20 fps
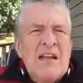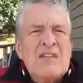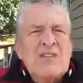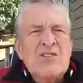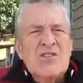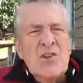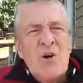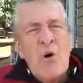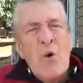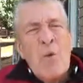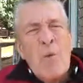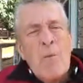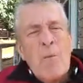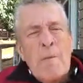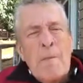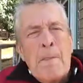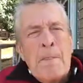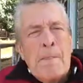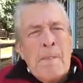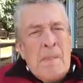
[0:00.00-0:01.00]
So
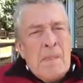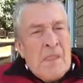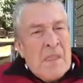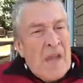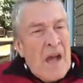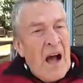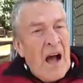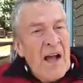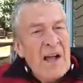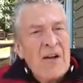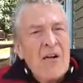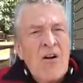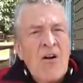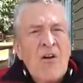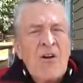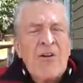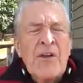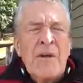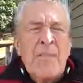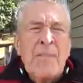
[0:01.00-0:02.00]
I
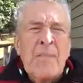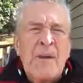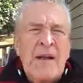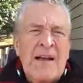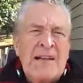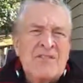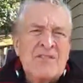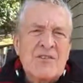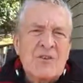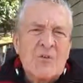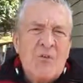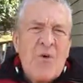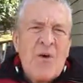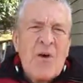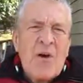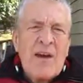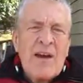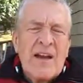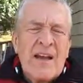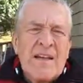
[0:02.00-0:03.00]
called up Pastor
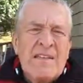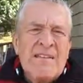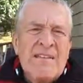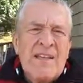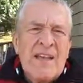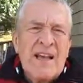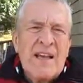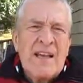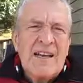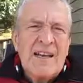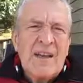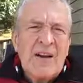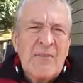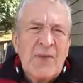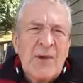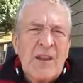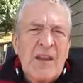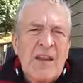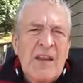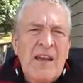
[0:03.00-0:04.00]
Roy, and I said, I
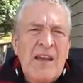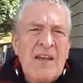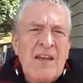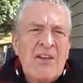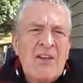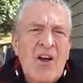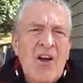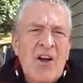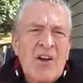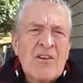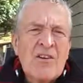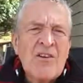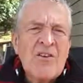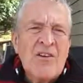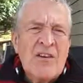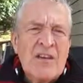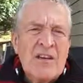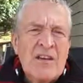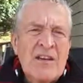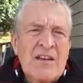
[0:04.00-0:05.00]
really need to talk to
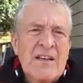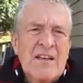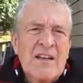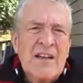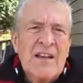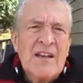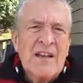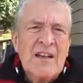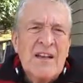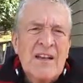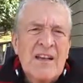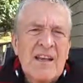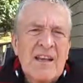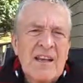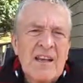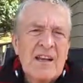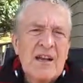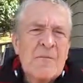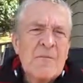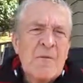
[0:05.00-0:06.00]
you, and can
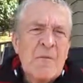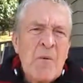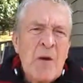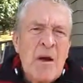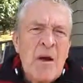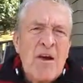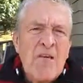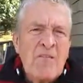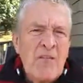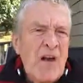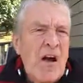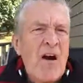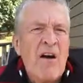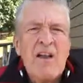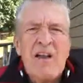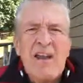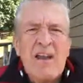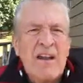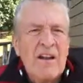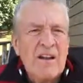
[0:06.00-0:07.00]
you come to my office? No,
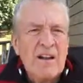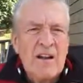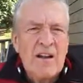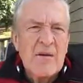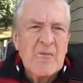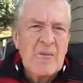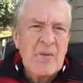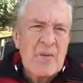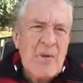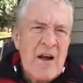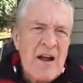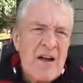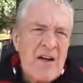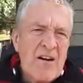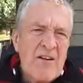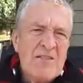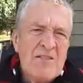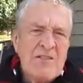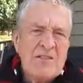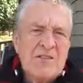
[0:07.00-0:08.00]
he ain't going to come to my
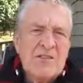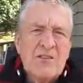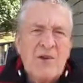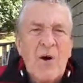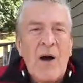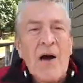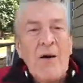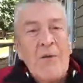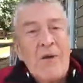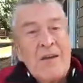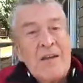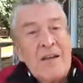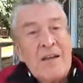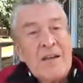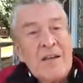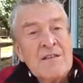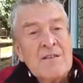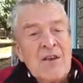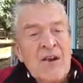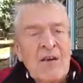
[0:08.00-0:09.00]
office. So I went to
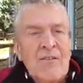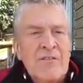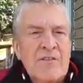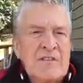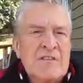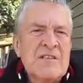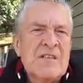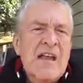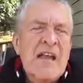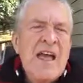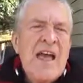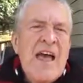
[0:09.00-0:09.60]
his office.